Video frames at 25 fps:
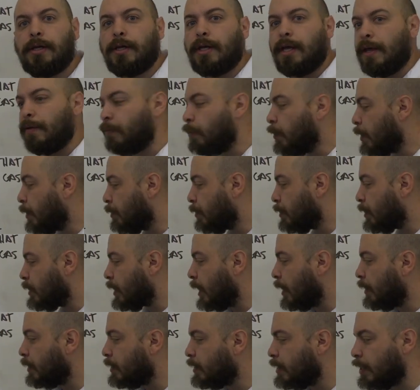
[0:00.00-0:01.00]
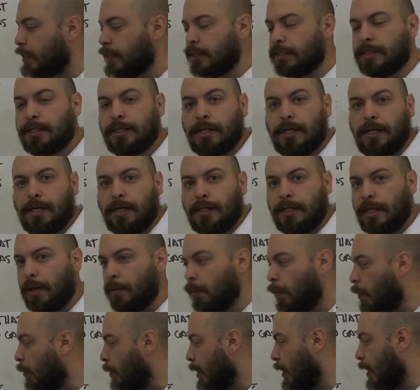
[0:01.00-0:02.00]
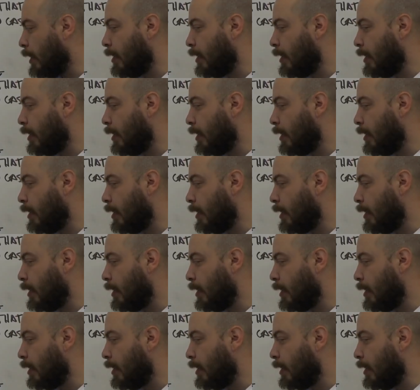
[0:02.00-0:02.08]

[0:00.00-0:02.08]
If we use Celsius, then what we